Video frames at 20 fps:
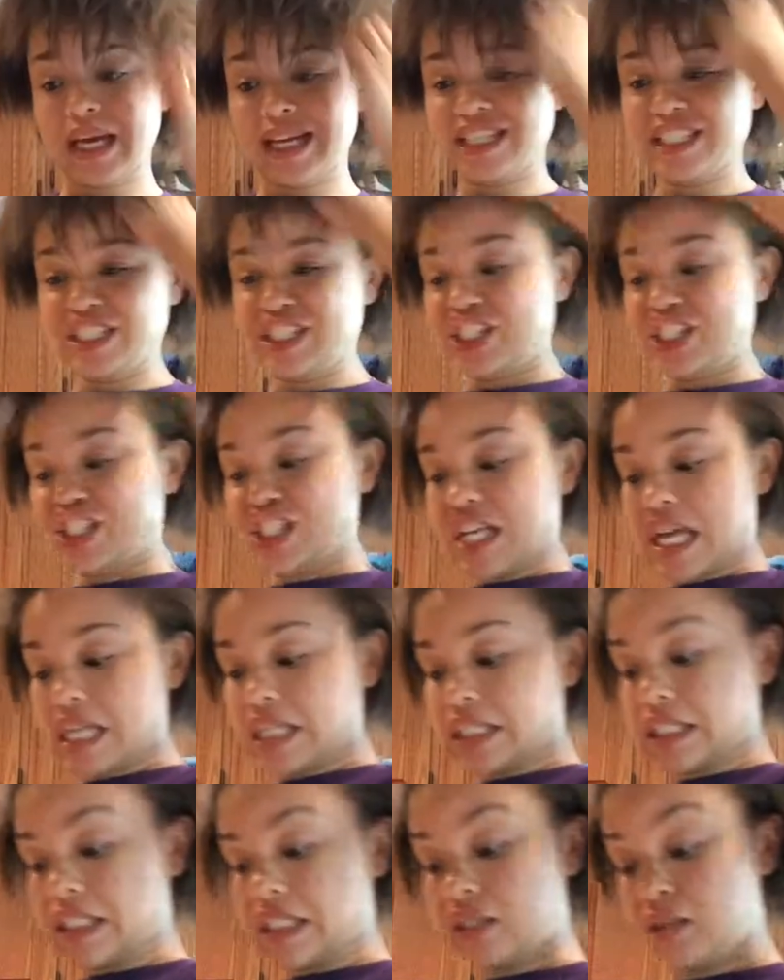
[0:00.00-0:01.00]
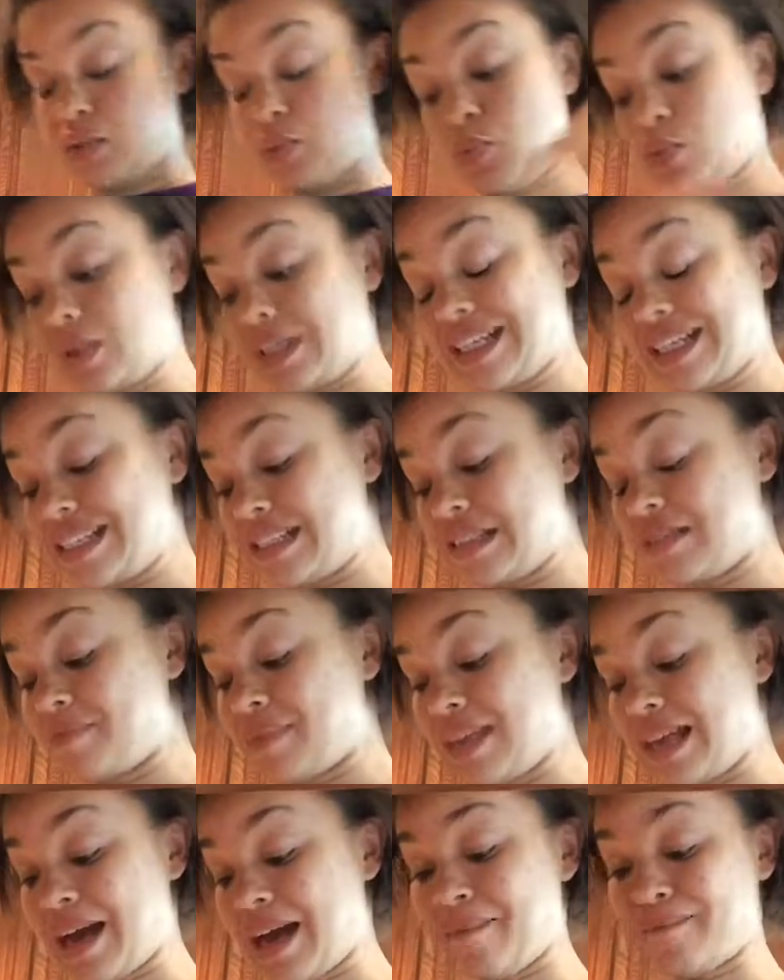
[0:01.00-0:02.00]
I just wanted
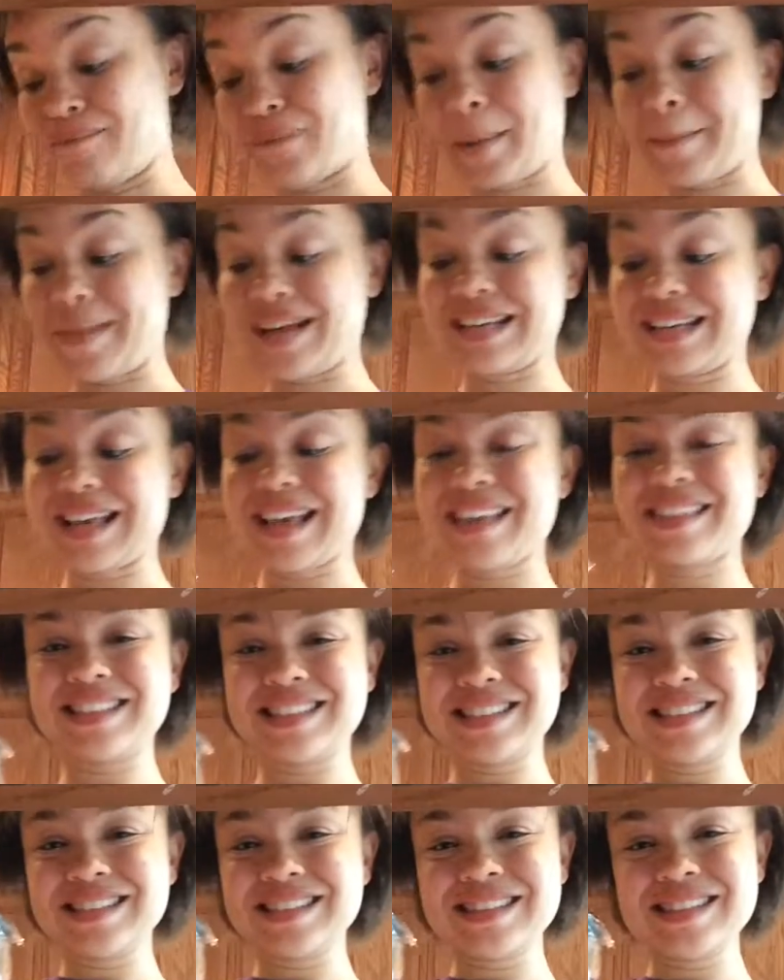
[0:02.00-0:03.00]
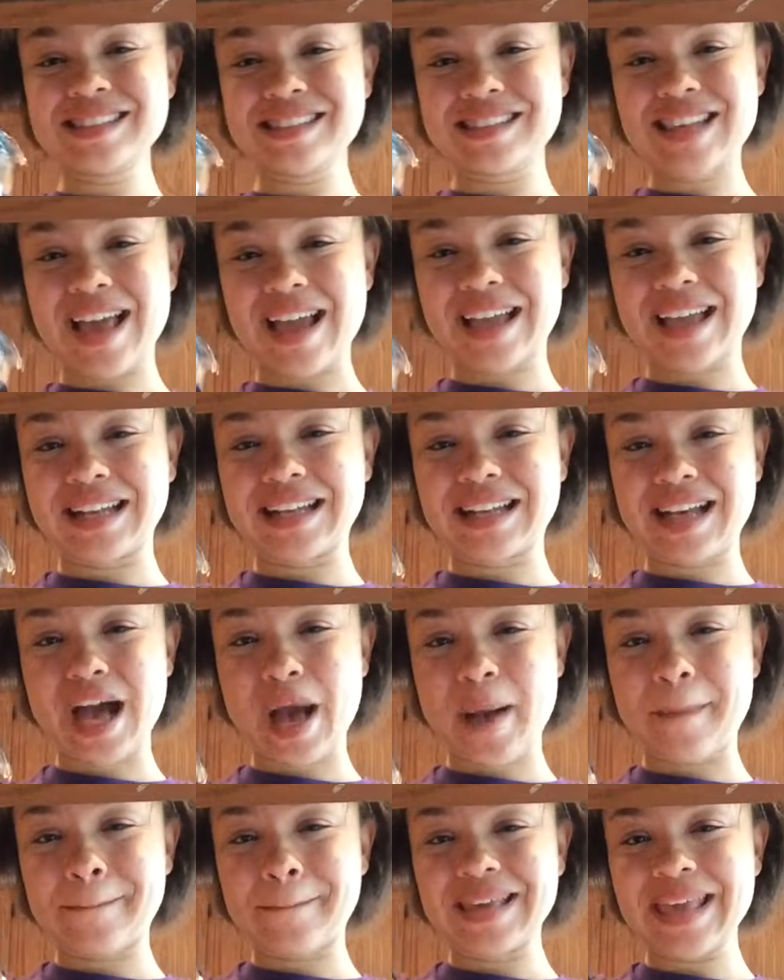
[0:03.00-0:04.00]
something up for Monday. This is the second cup.